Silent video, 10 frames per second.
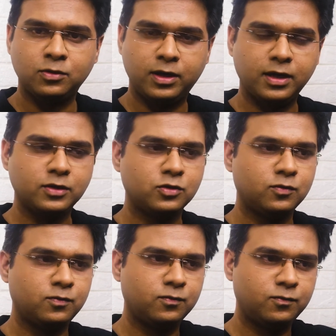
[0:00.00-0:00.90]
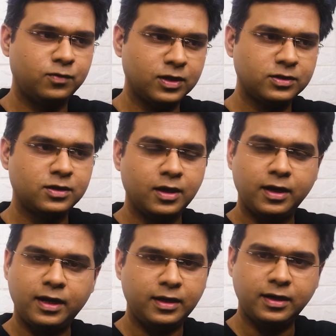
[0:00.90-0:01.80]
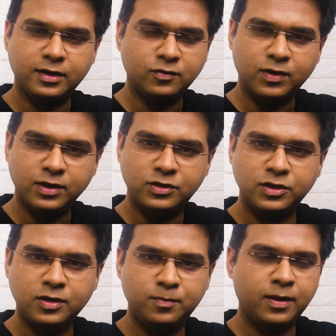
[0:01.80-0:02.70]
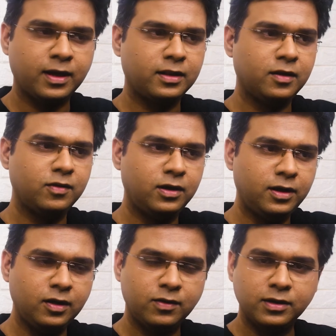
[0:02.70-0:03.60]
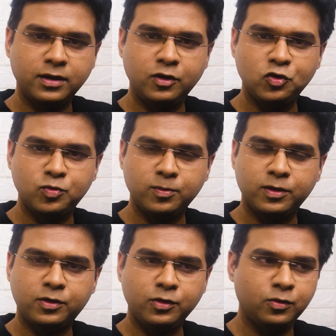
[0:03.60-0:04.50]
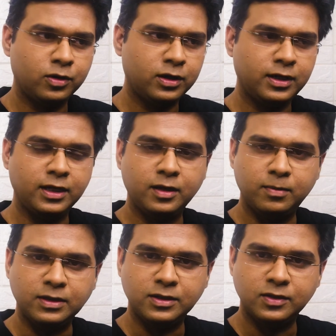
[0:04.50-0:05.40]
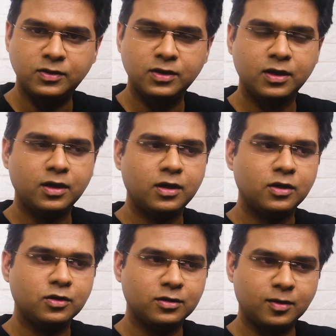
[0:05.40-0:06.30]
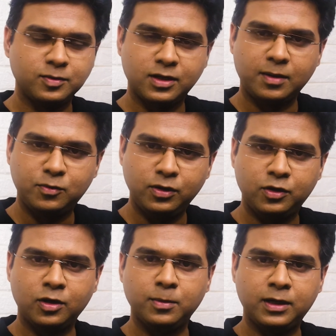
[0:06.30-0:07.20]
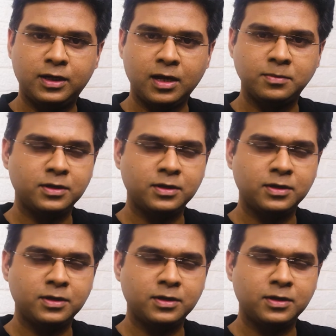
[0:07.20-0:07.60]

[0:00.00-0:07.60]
Okay, so first it is very cheap and they will deliver the newspaper to you on a daily basis. So subscribe to Economic Times.